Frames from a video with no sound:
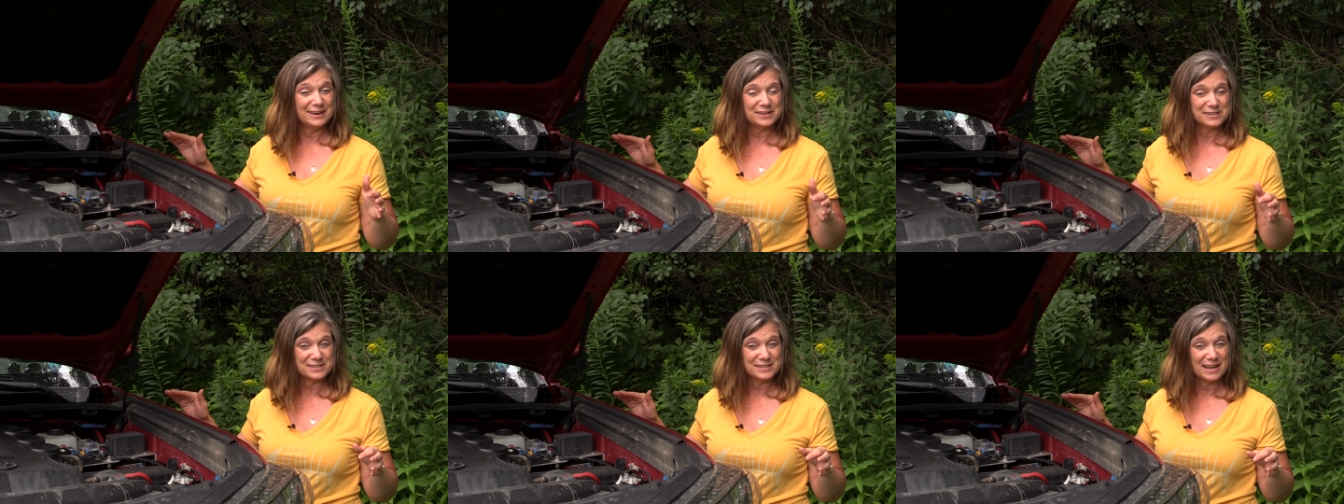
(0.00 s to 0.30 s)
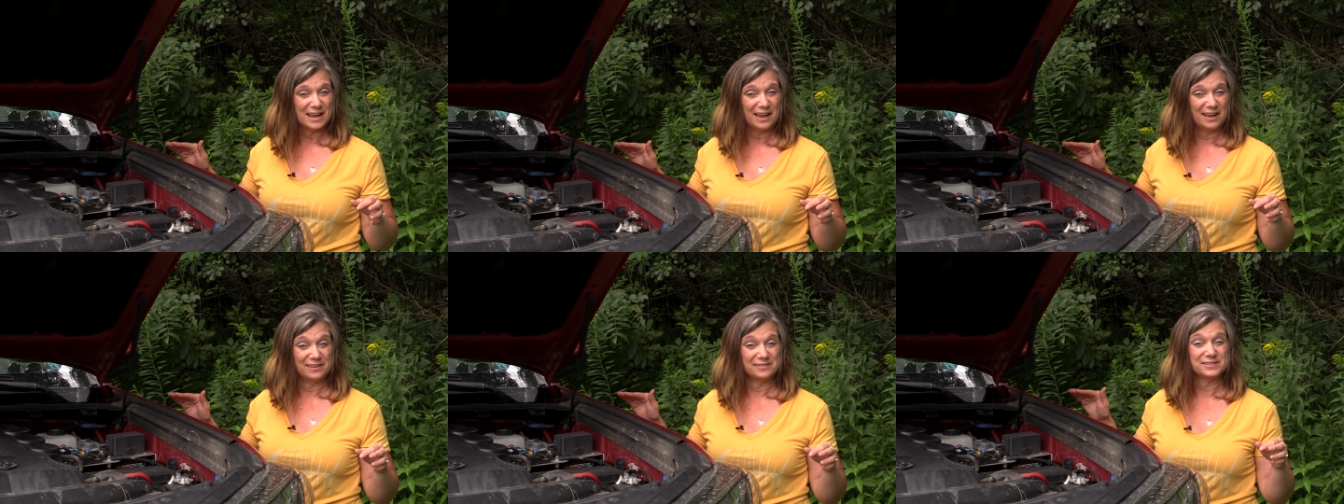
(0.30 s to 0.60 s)

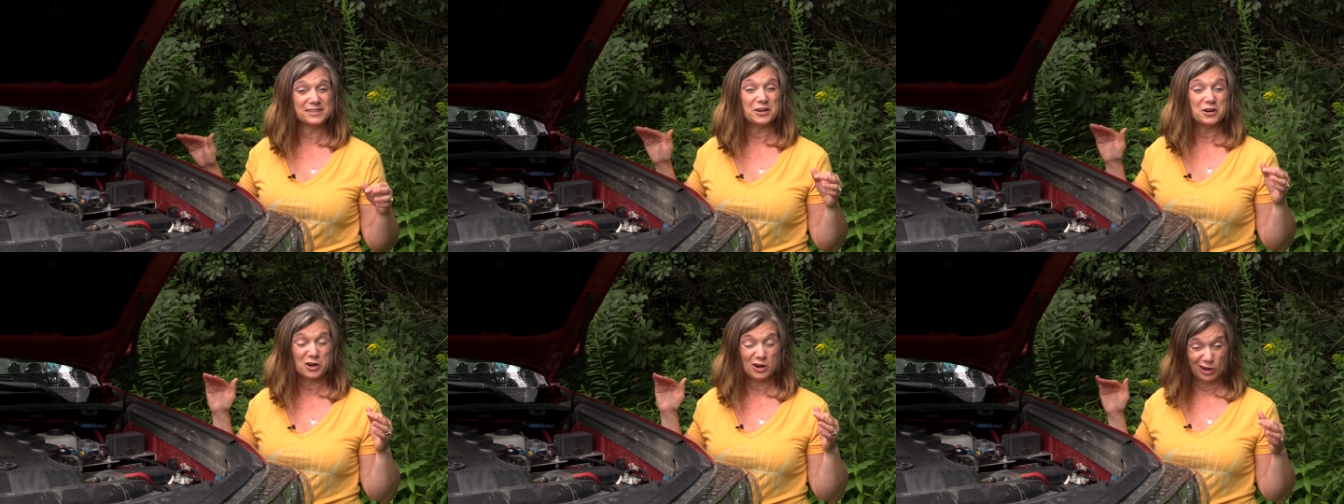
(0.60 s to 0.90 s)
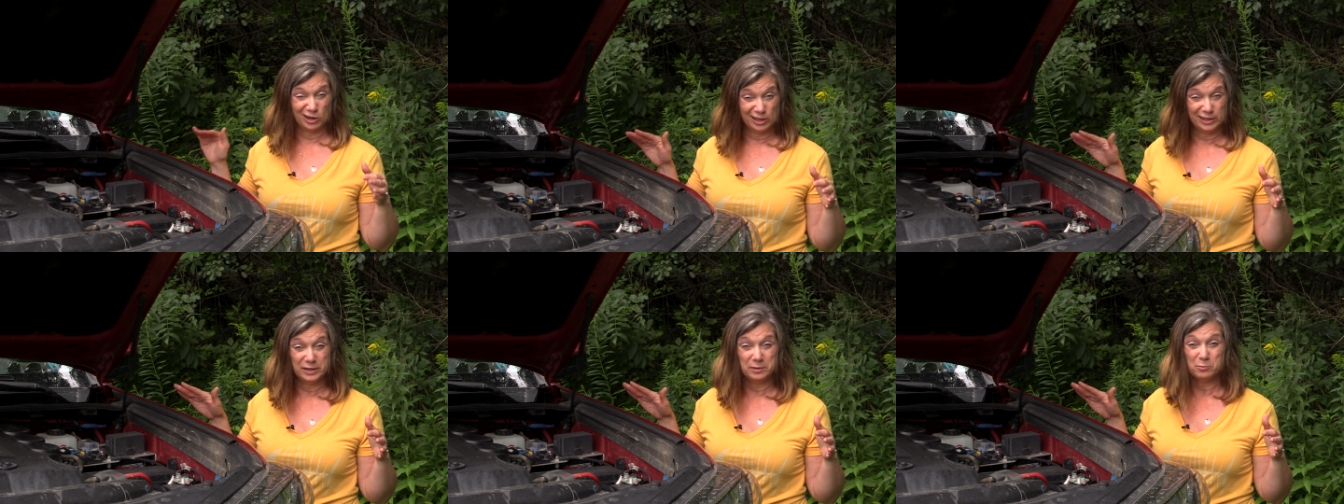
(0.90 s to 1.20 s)
ourselves
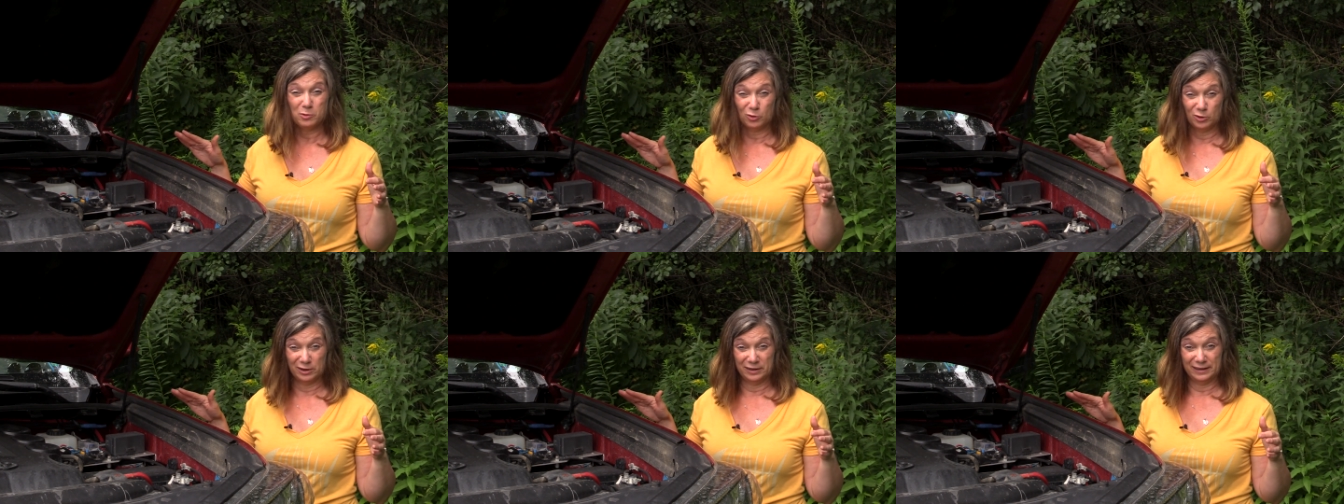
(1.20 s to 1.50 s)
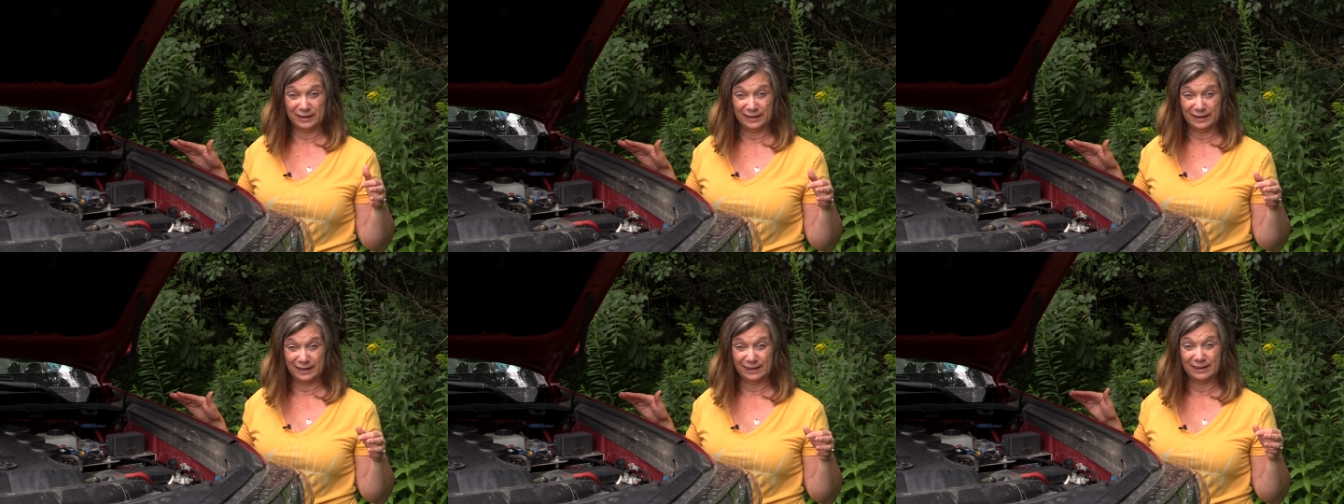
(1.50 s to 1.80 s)
early
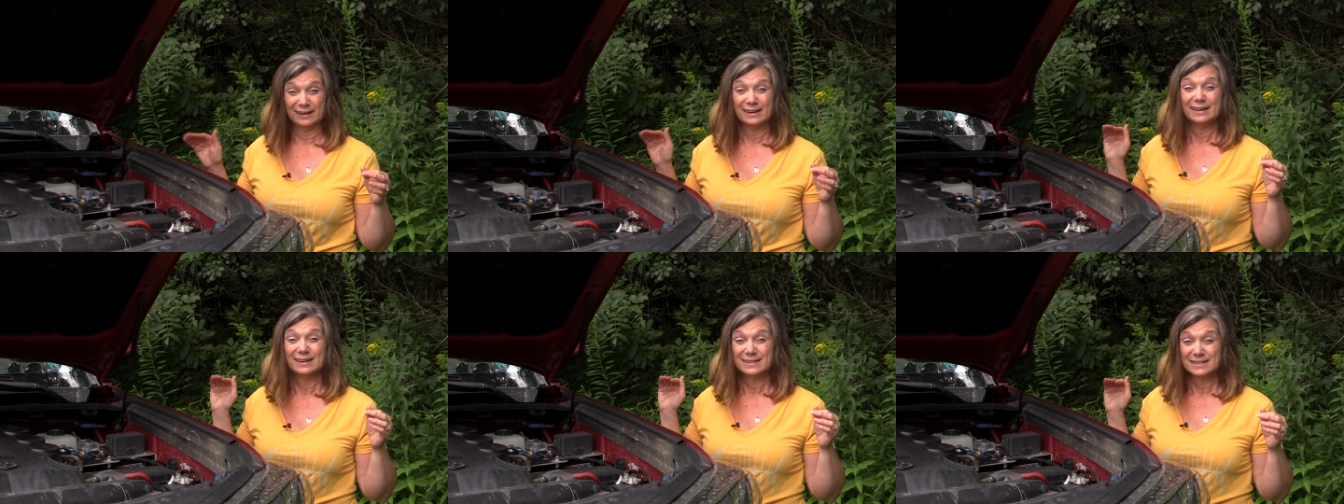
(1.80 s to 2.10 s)
morning,